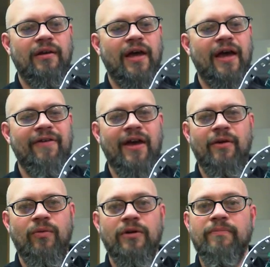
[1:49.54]
I've had
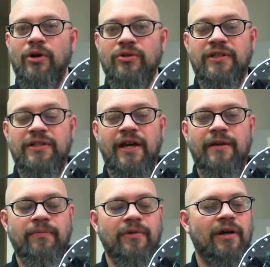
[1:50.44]
it work most of the time.
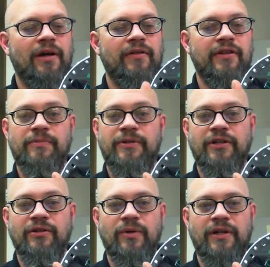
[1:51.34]
This
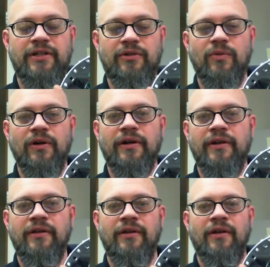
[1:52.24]
particular one it didn't work,
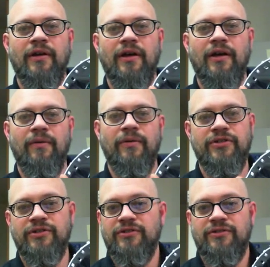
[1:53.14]

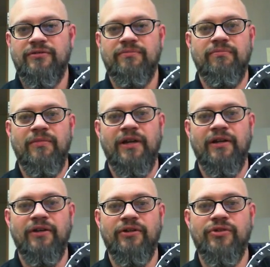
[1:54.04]
which is making a
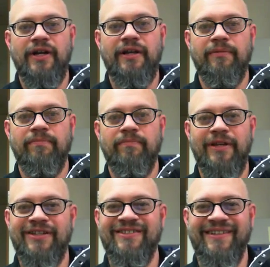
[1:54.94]
good training
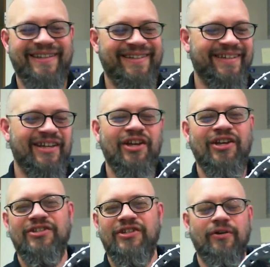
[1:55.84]
piece.
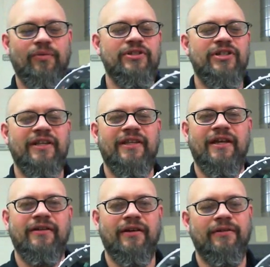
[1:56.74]
So once you get
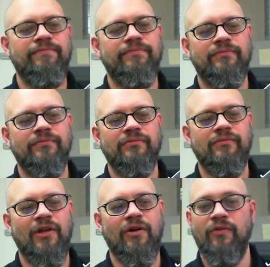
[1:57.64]
that done,
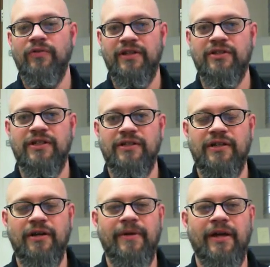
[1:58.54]
hopefully this didn't
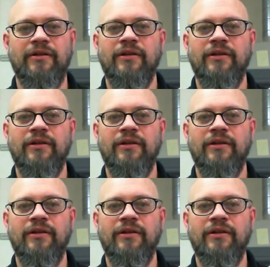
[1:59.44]
come out.